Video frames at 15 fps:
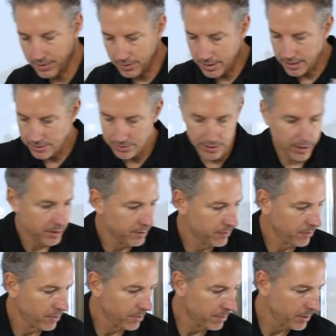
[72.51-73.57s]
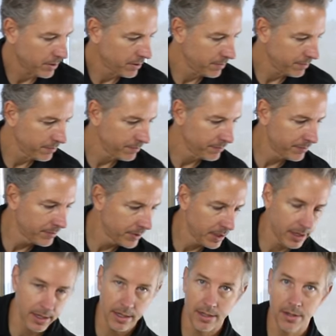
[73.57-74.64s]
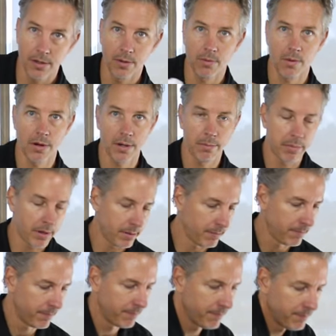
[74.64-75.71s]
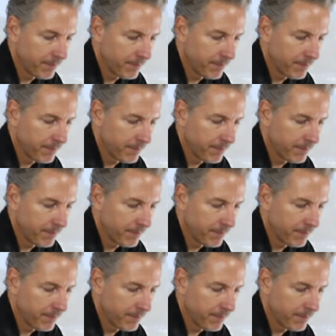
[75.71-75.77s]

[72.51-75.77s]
Light transformer and the water pump.